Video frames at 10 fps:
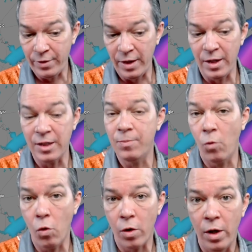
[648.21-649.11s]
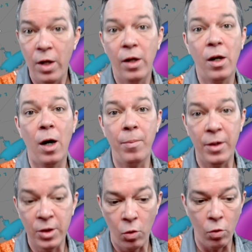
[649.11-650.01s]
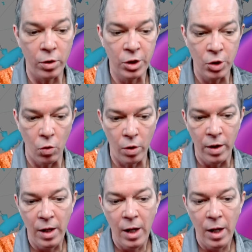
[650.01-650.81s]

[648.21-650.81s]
It is more coming towards shore,